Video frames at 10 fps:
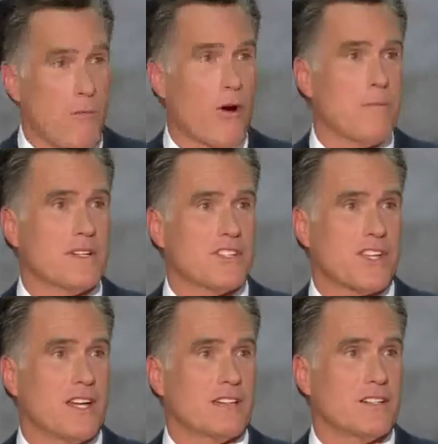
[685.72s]

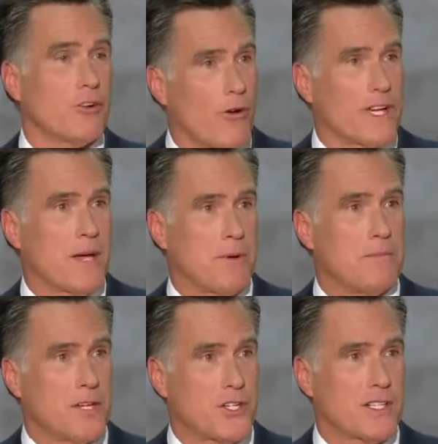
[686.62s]
Mormons, and growing up
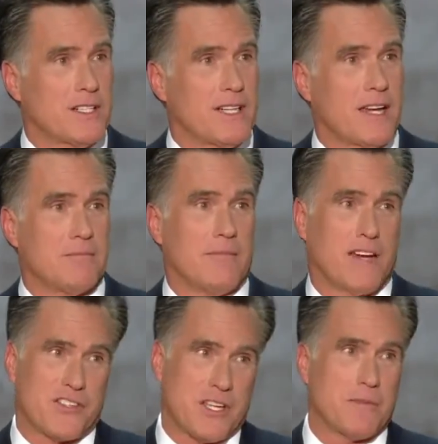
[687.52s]
in Michigan, that
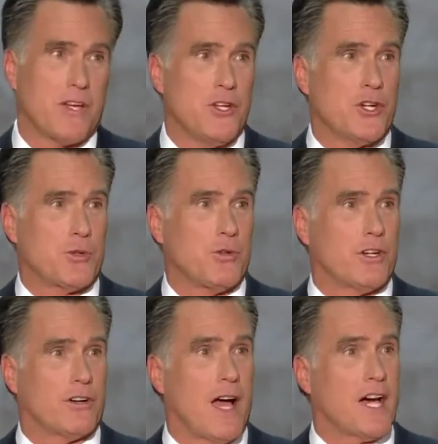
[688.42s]
might have seemed unusual
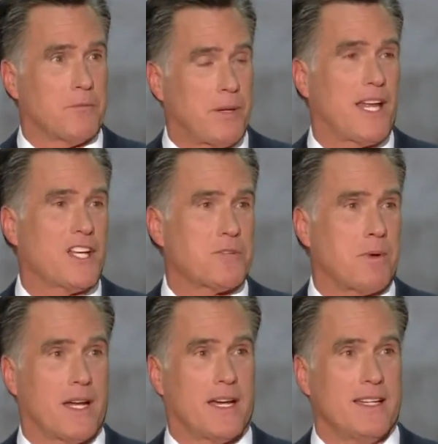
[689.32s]
or out of place,
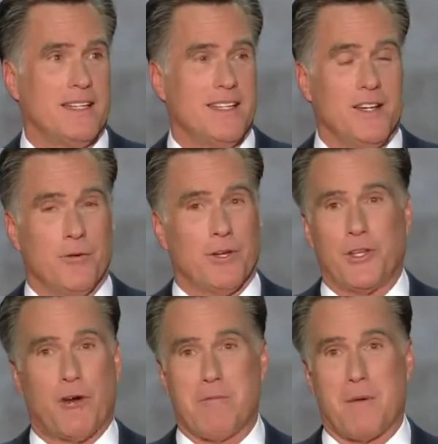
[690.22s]
but I
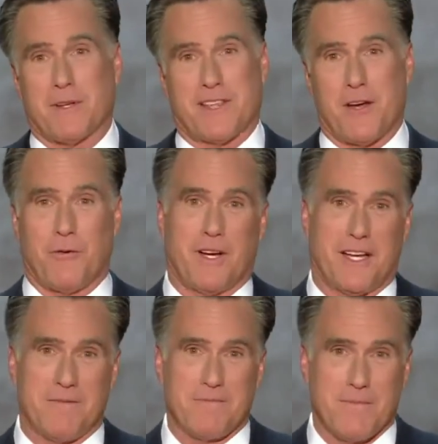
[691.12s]
really don't remember it that
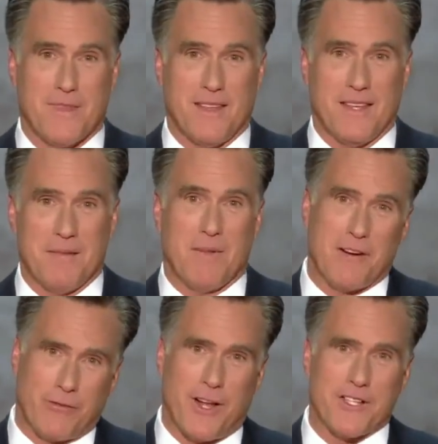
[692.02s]
way.
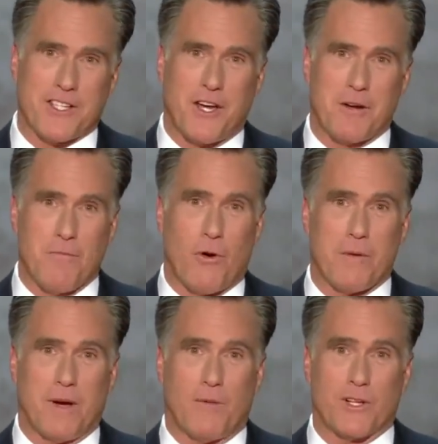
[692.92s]
My friends cared
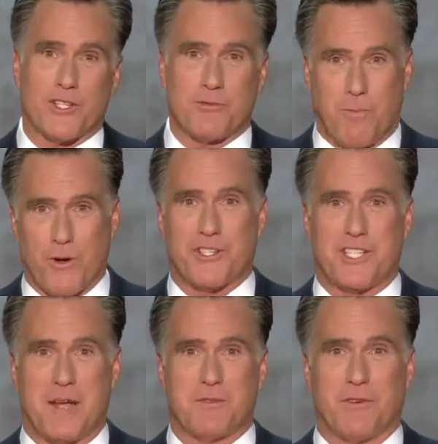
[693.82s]
more about what sports
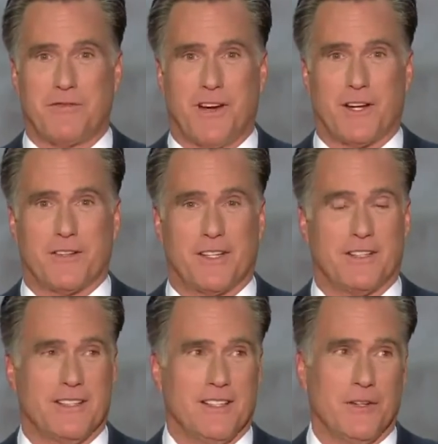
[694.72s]
teams we followed
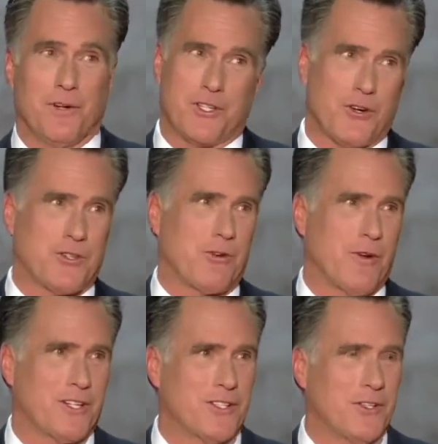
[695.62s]
than what church we
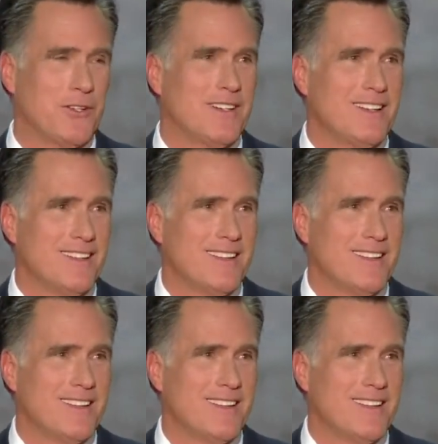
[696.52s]
went to.